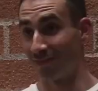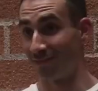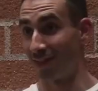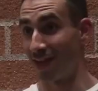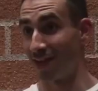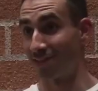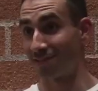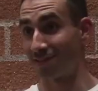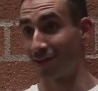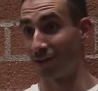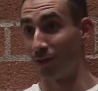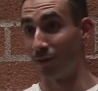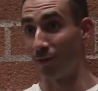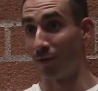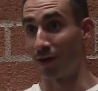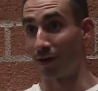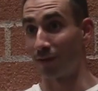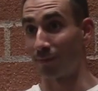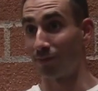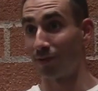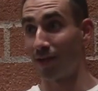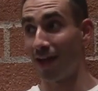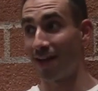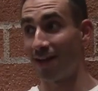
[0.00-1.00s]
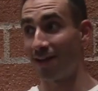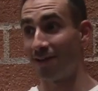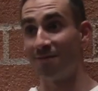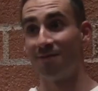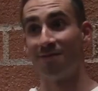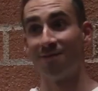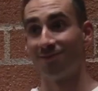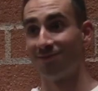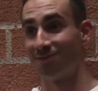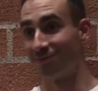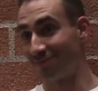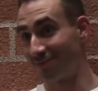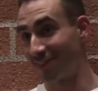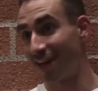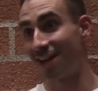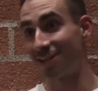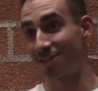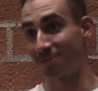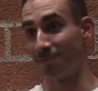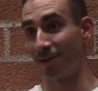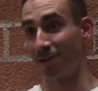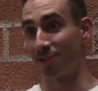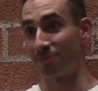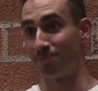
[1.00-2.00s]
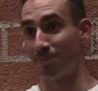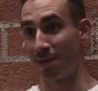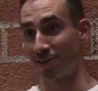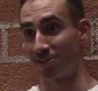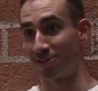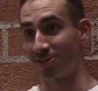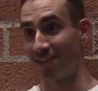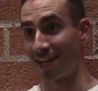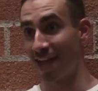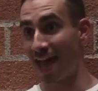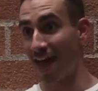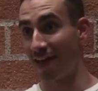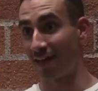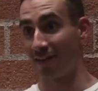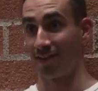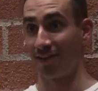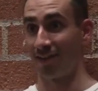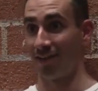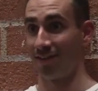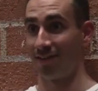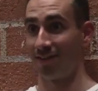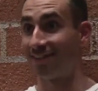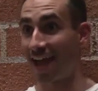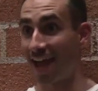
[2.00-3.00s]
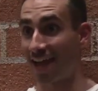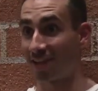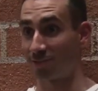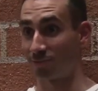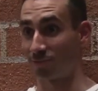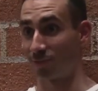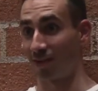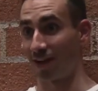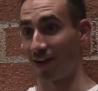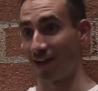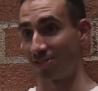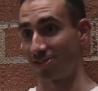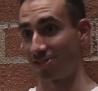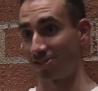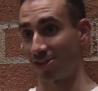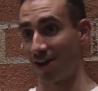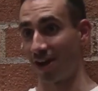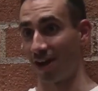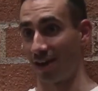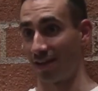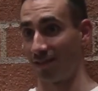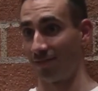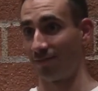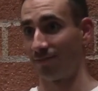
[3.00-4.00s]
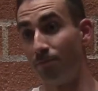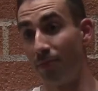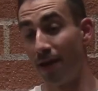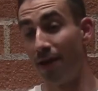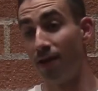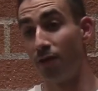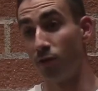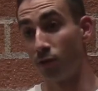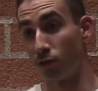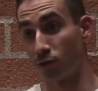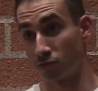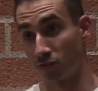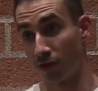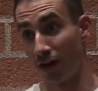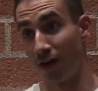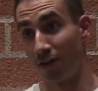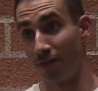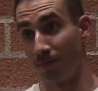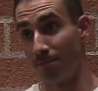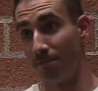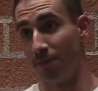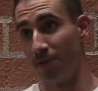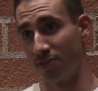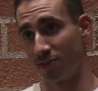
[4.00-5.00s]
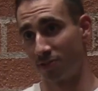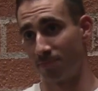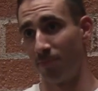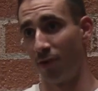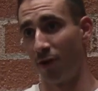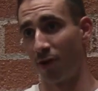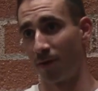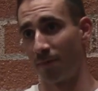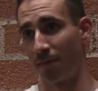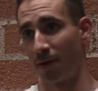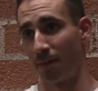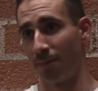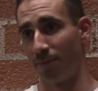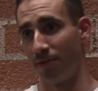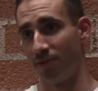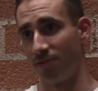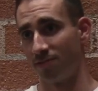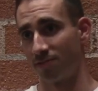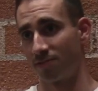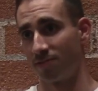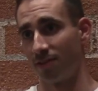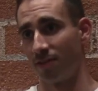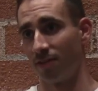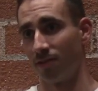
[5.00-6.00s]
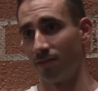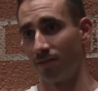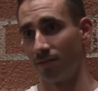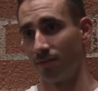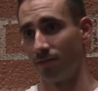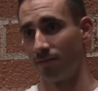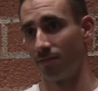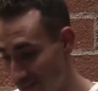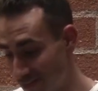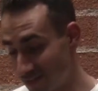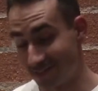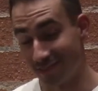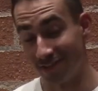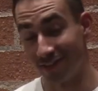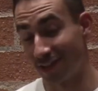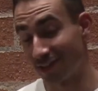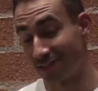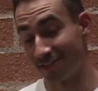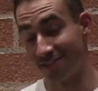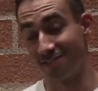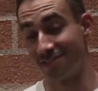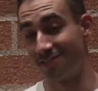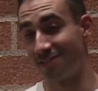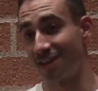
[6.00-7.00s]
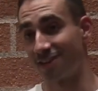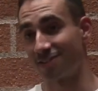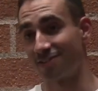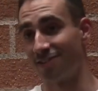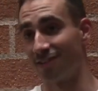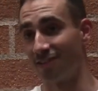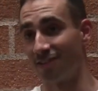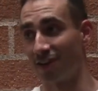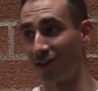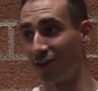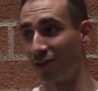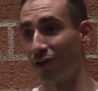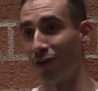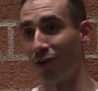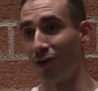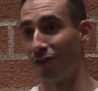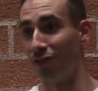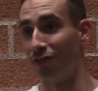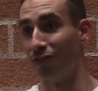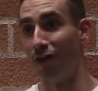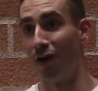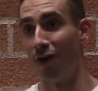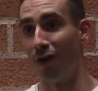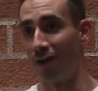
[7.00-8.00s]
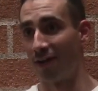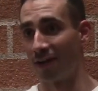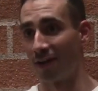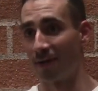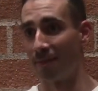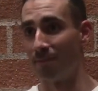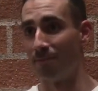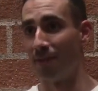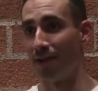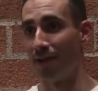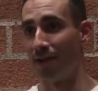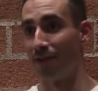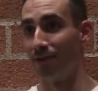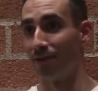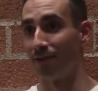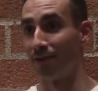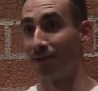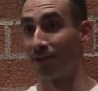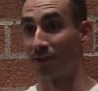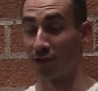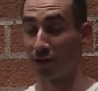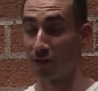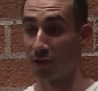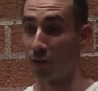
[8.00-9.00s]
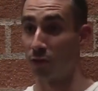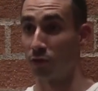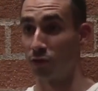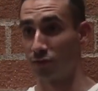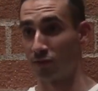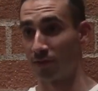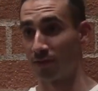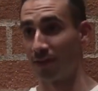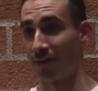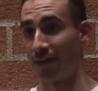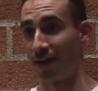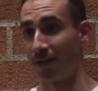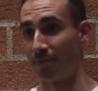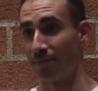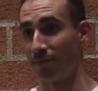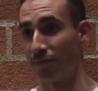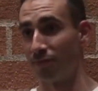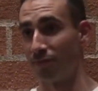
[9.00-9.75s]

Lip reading: If that's how you want to play it, that's my speciality. That's where I shine. Bagels are the biggest part about being single. There's nothing sexier than a girl gnawing on a bagel in her clothes from the night